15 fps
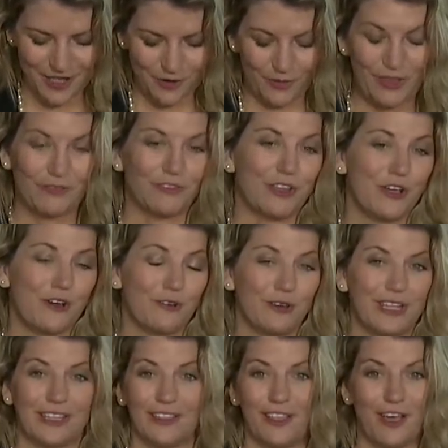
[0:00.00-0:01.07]
We have
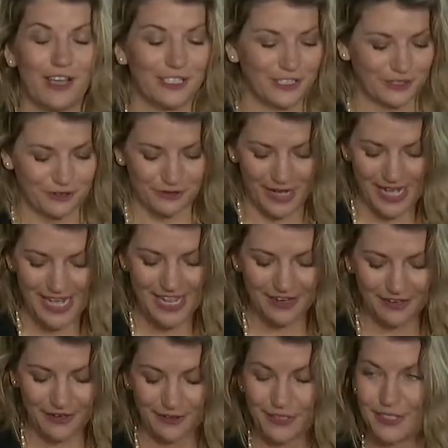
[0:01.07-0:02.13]
known and lost great
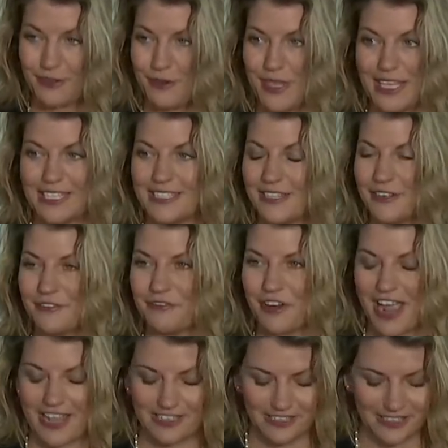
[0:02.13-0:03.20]
heroes that we considered
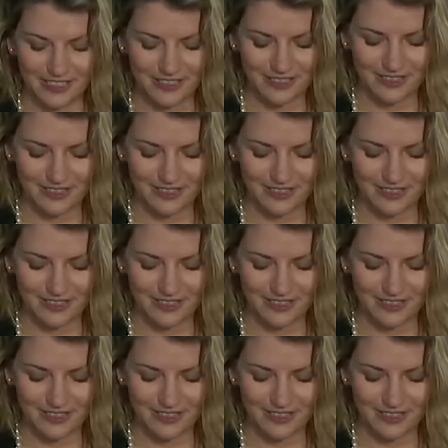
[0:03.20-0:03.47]
friends.